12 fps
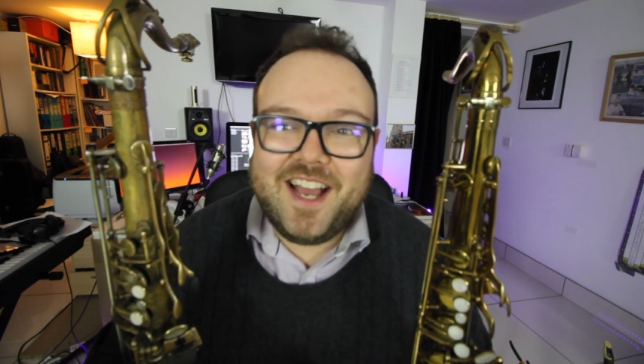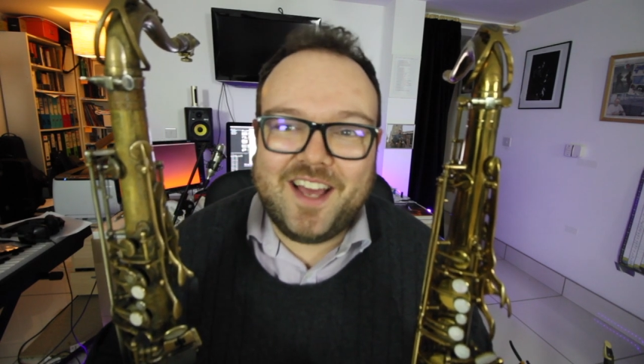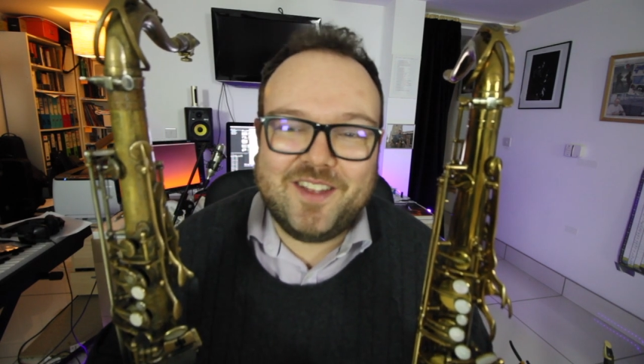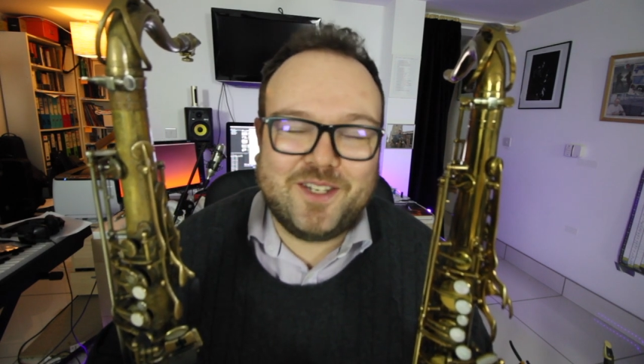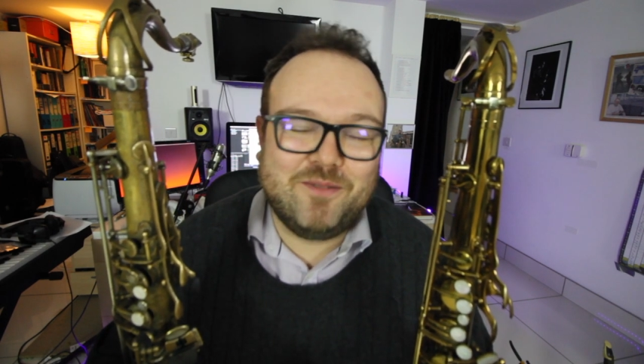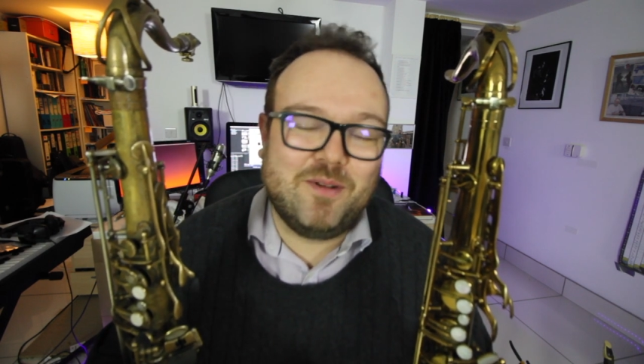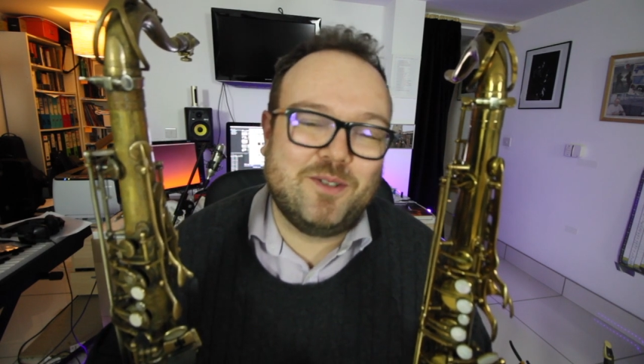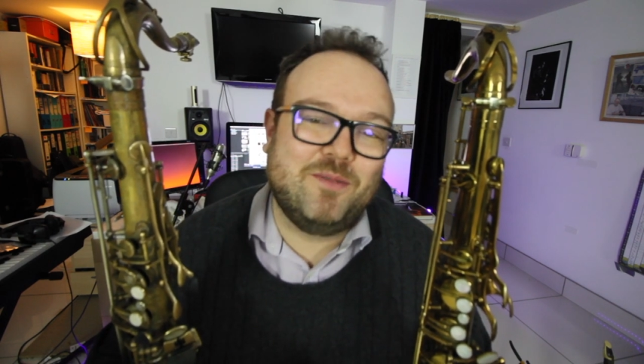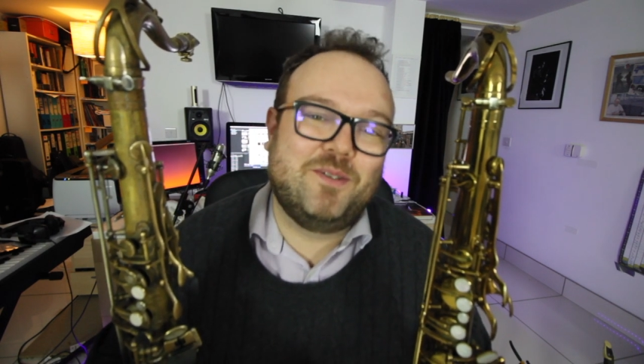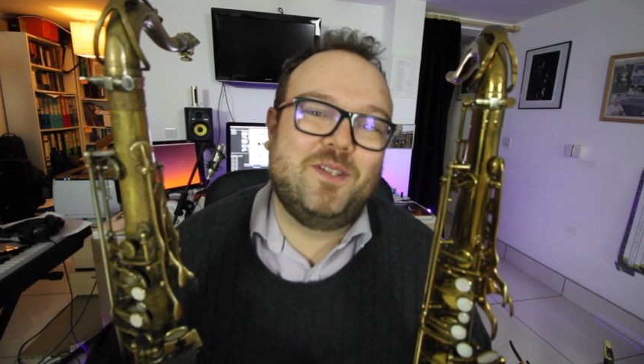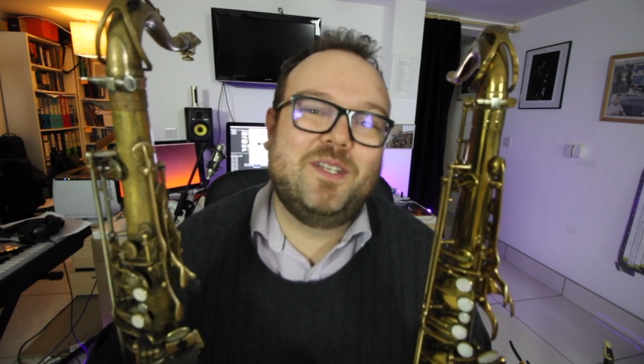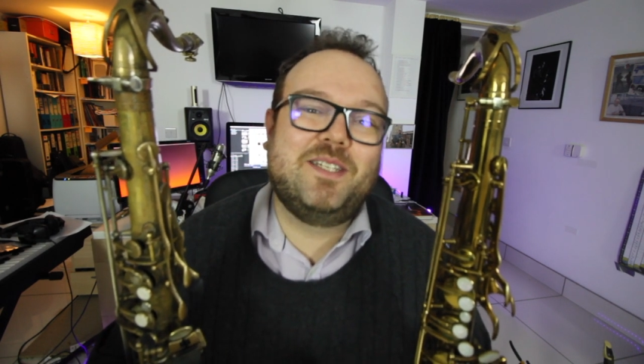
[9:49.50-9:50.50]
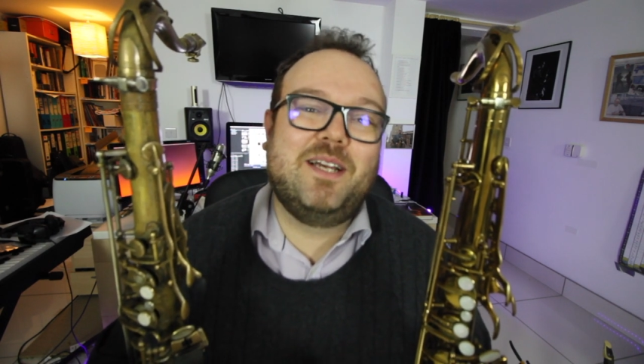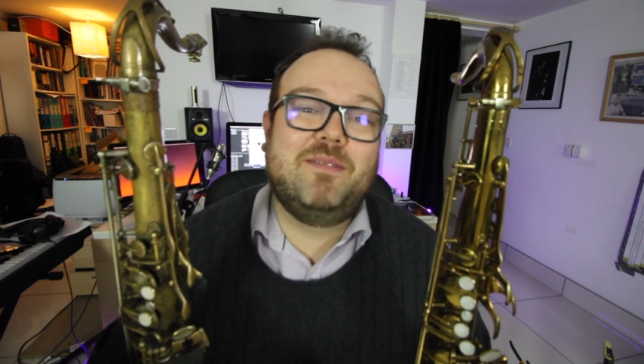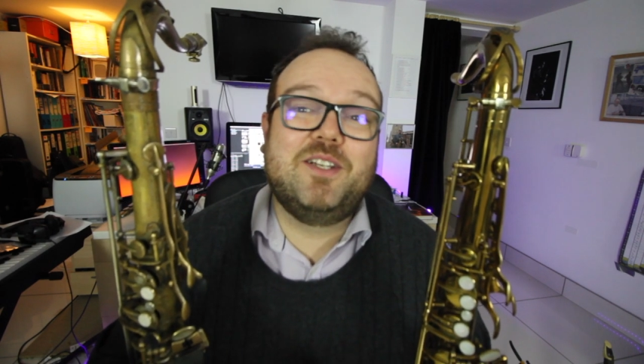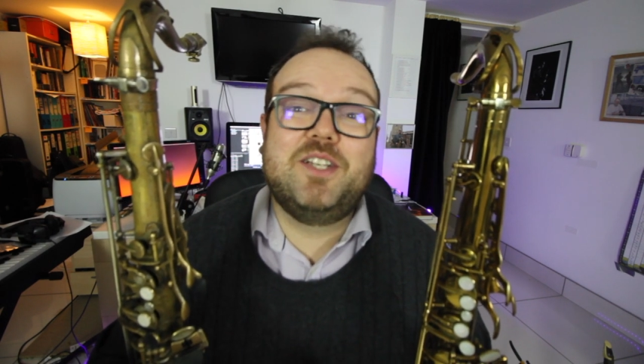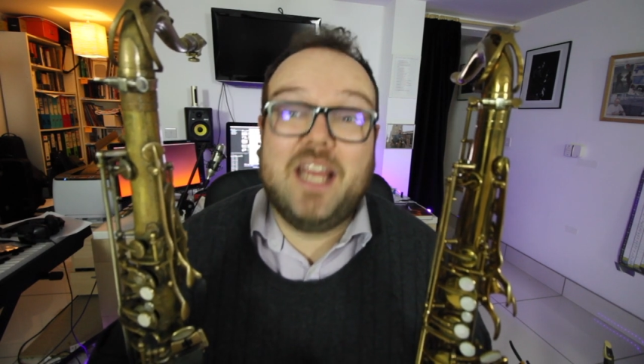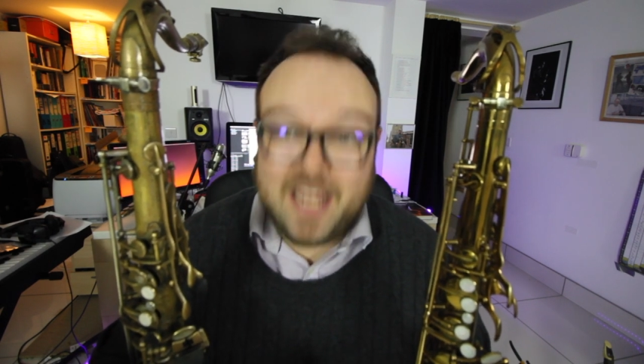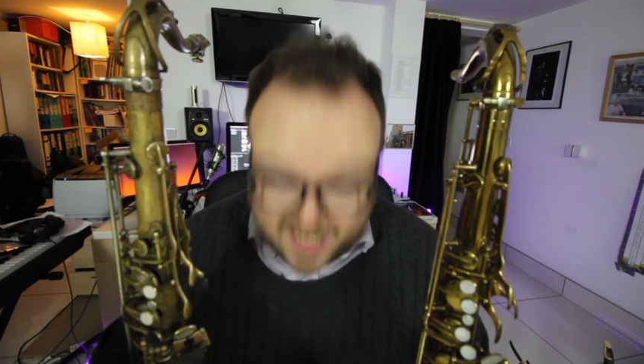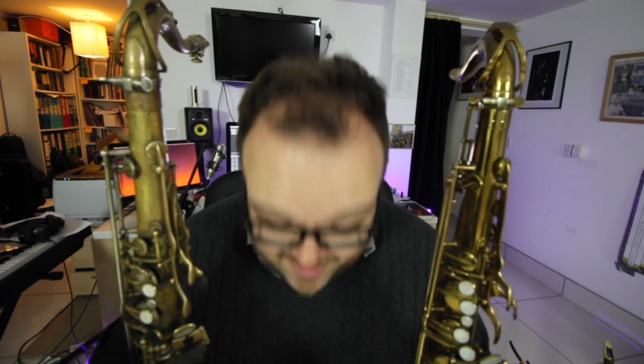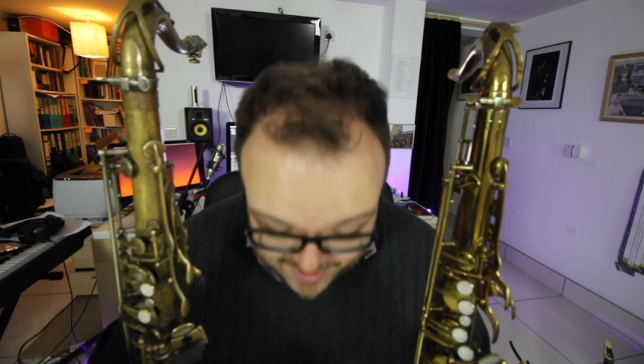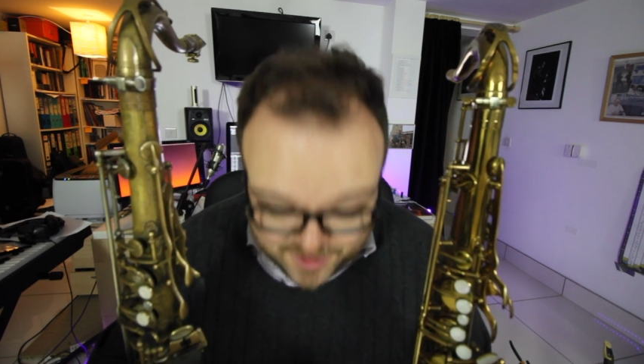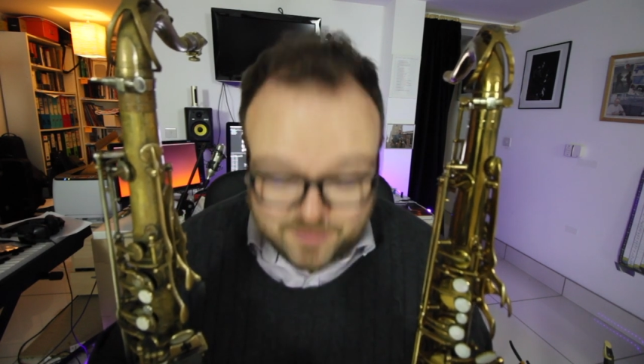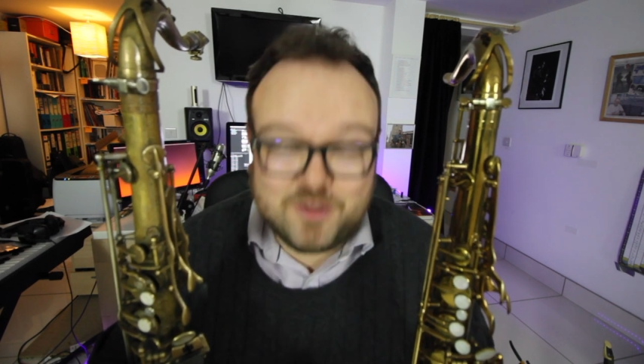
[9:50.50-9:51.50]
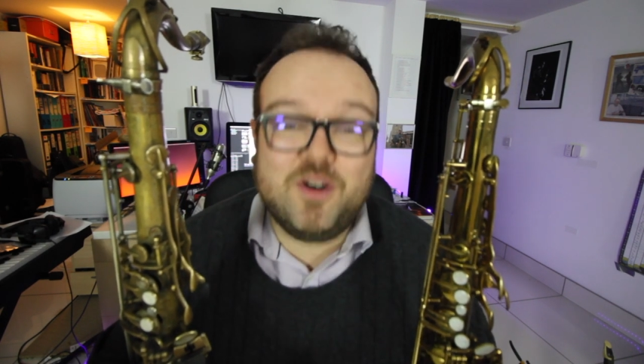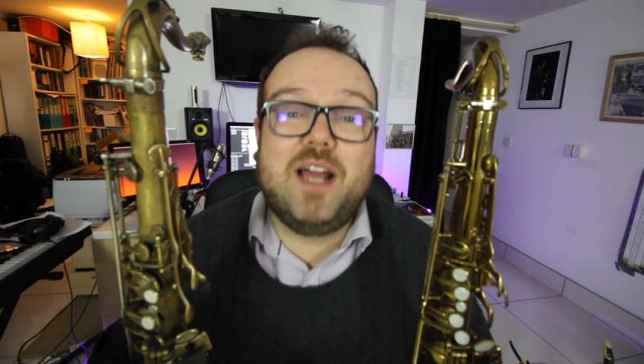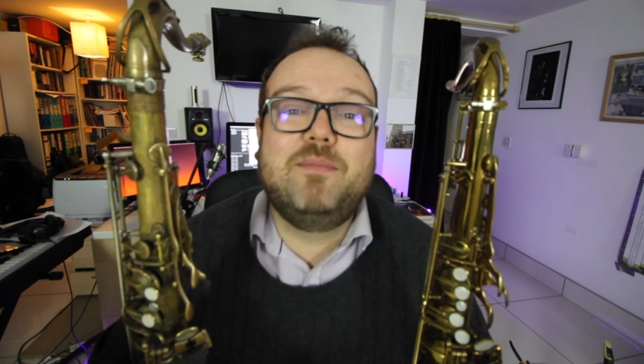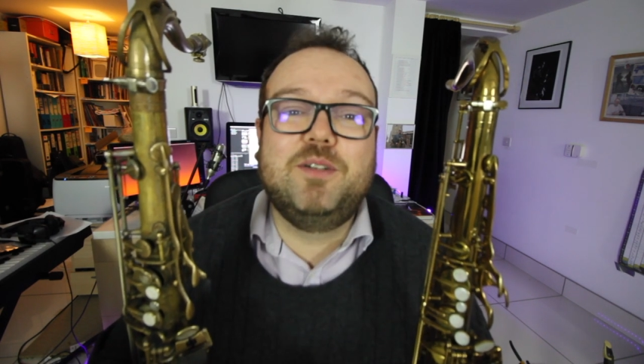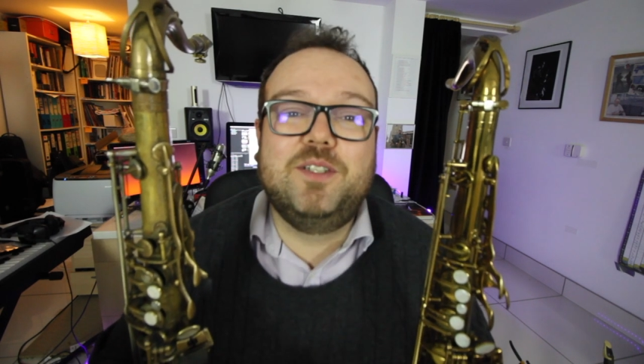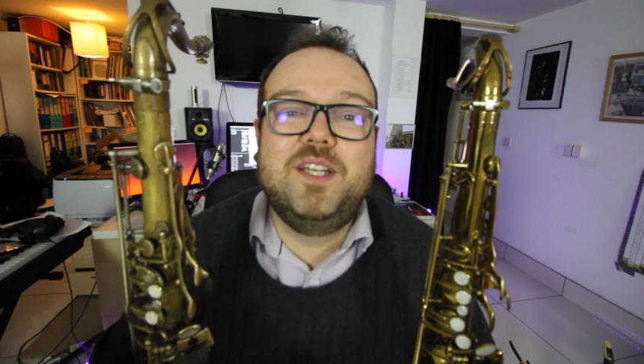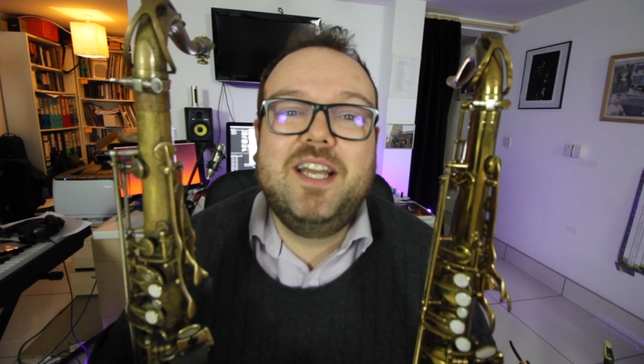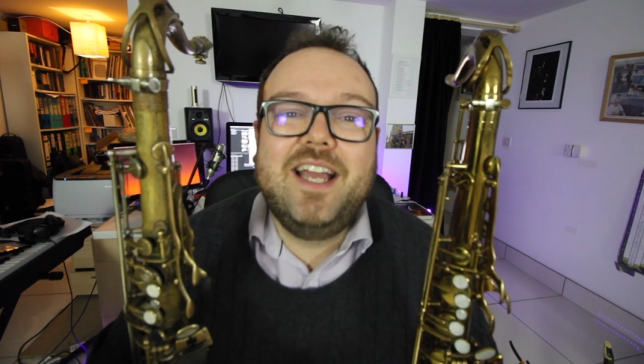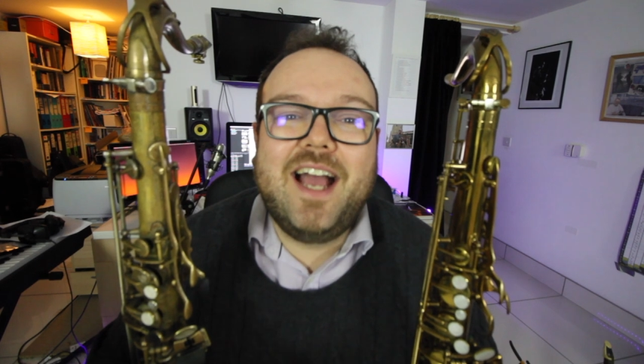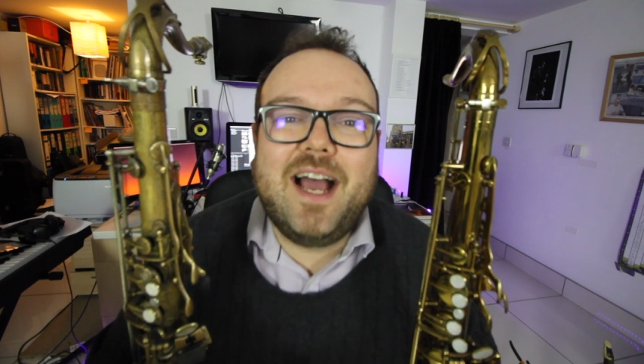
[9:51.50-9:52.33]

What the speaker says: This is what I was up to this time last year. Hit that subscribe button